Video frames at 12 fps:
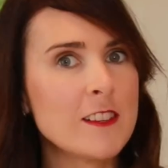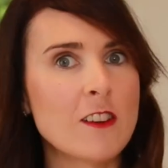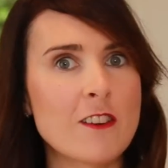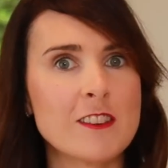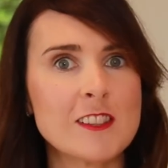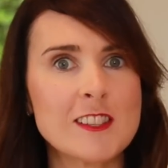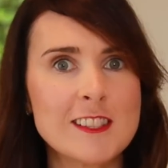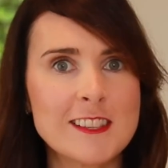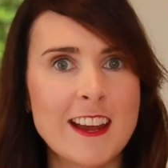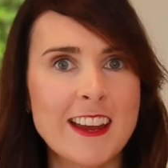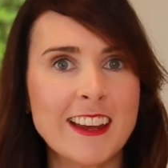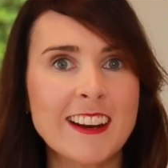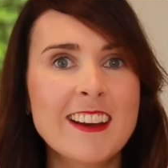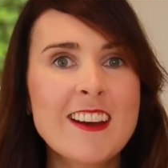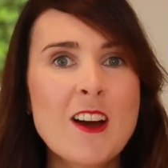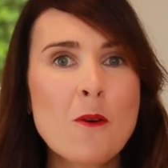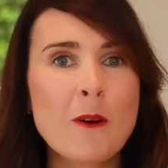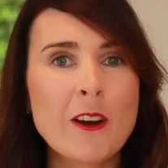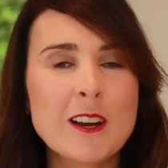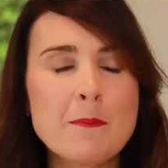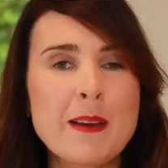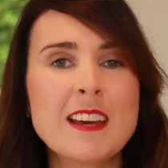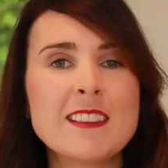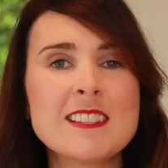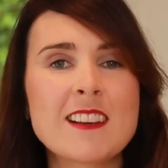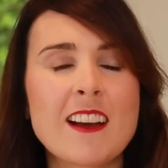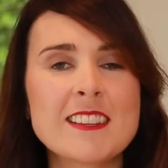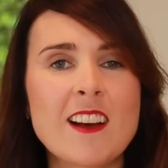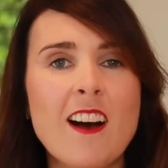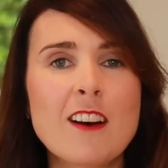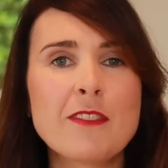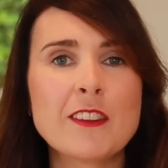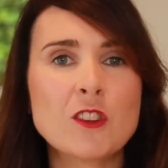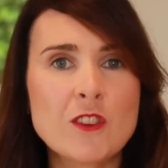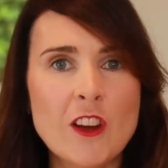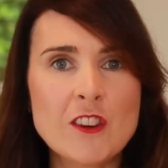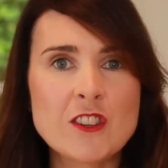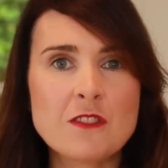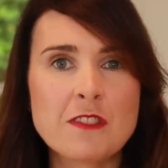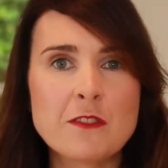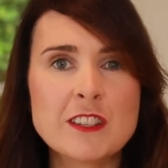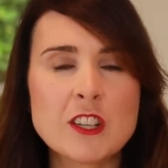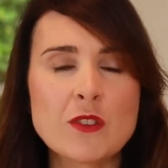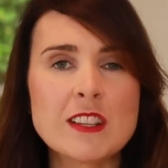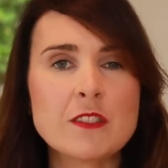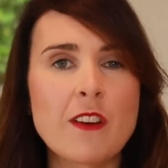These are insane. We're going to bake these guys off at 350 degrees